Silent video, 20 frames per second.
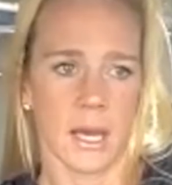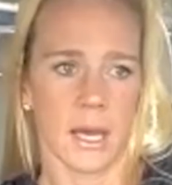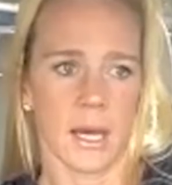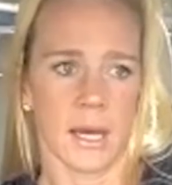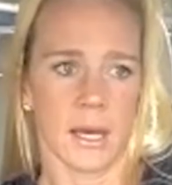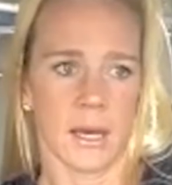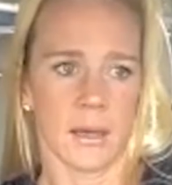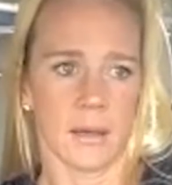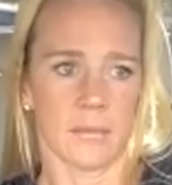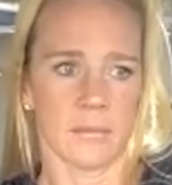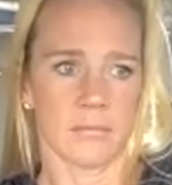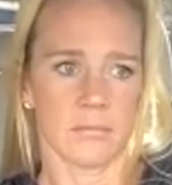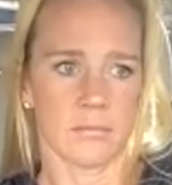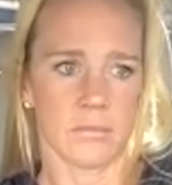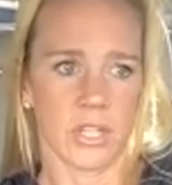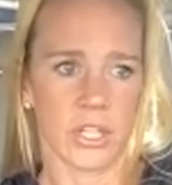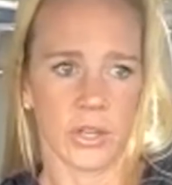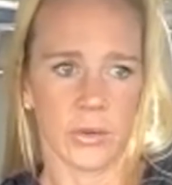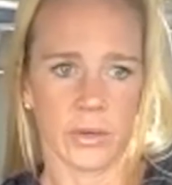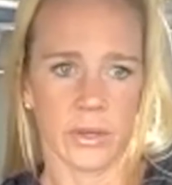Um,
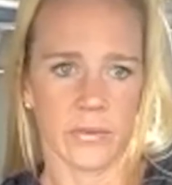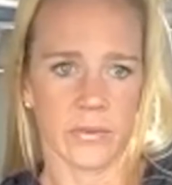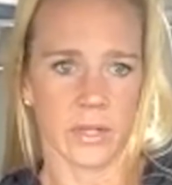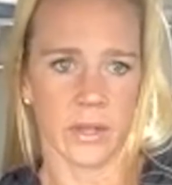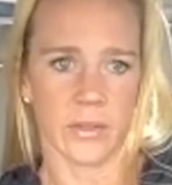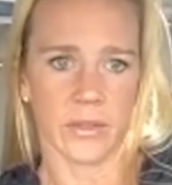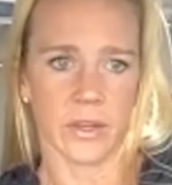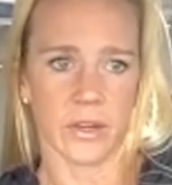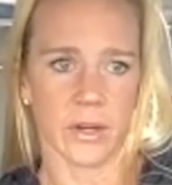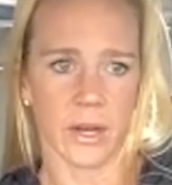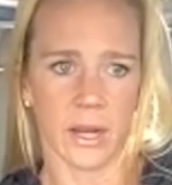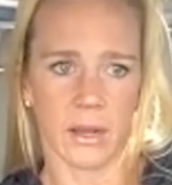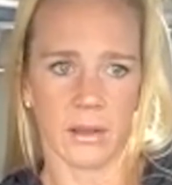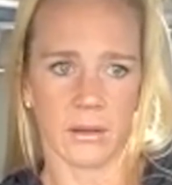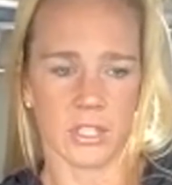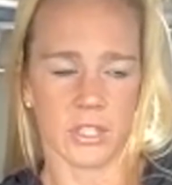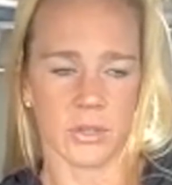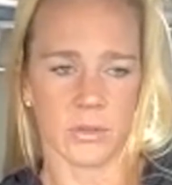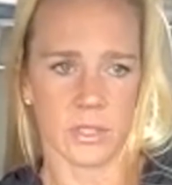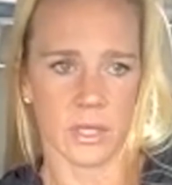you know, even on the
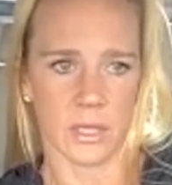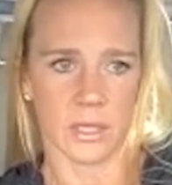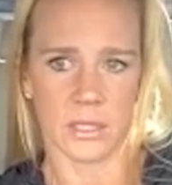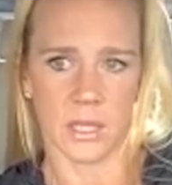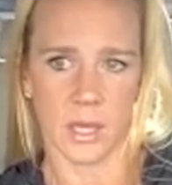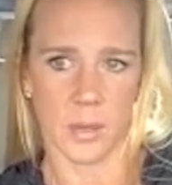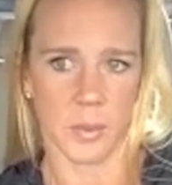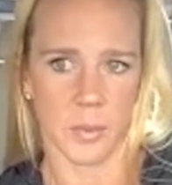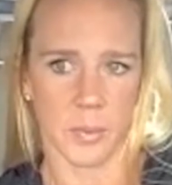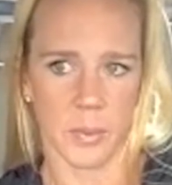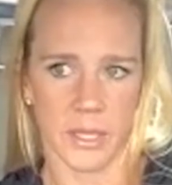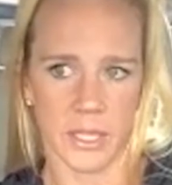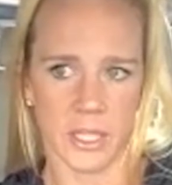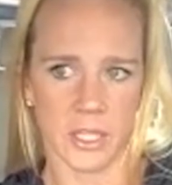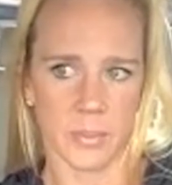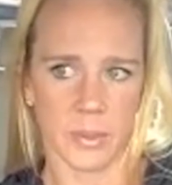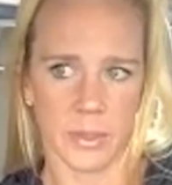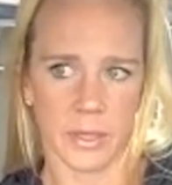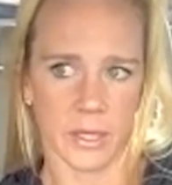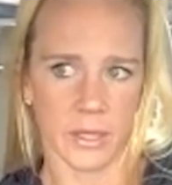ground, she was on top of
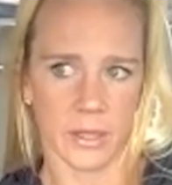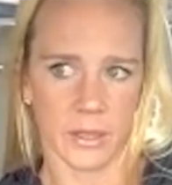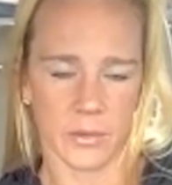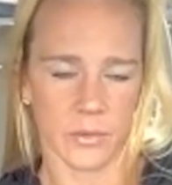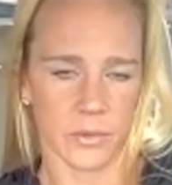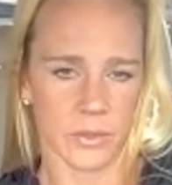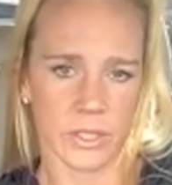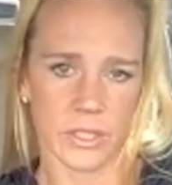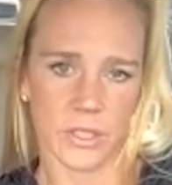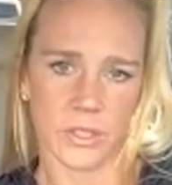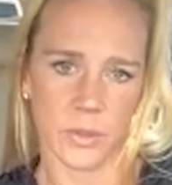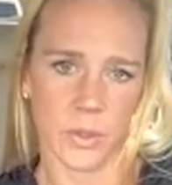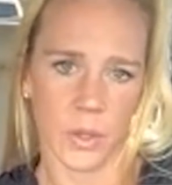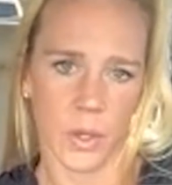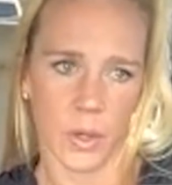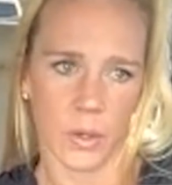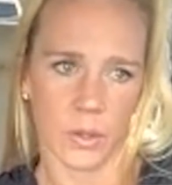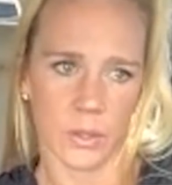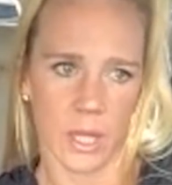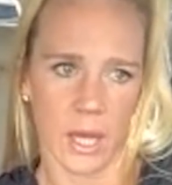Pena. Pena couldn't really do a
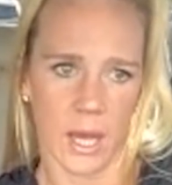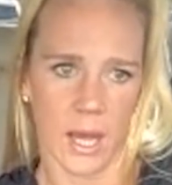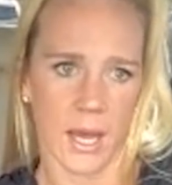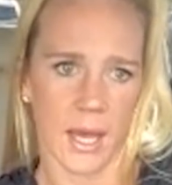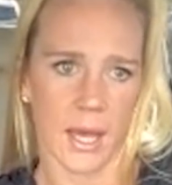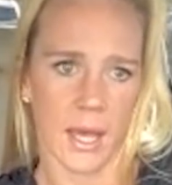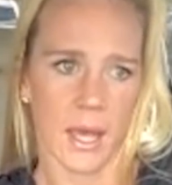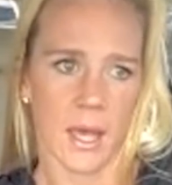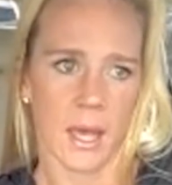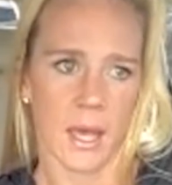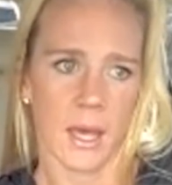whole lot.